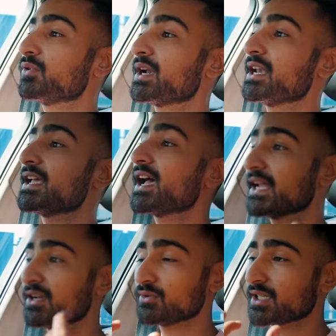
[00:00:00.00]
to India
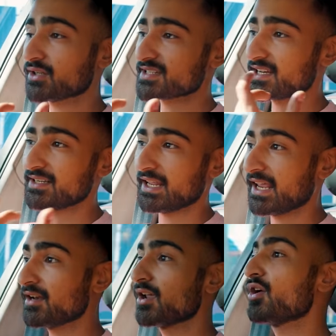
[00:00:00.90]
in
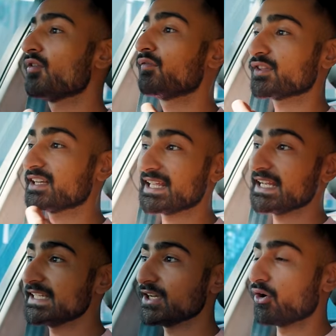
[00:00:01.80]
2010 for the
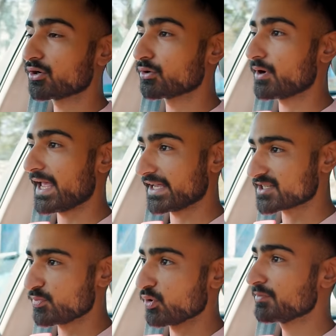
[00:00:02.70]
Delhi Auto
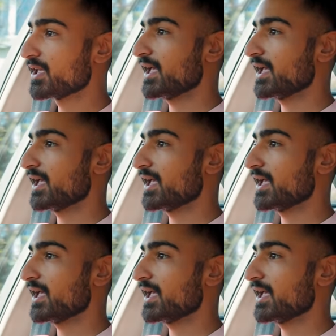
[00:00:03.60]
Expo.